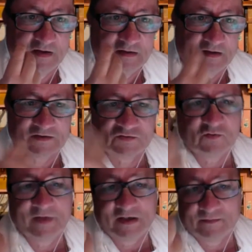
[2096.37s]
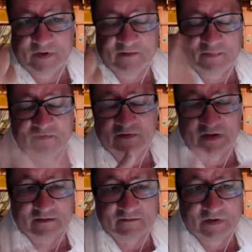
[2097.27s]
There are so many people,
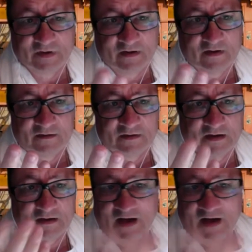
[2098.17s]
they that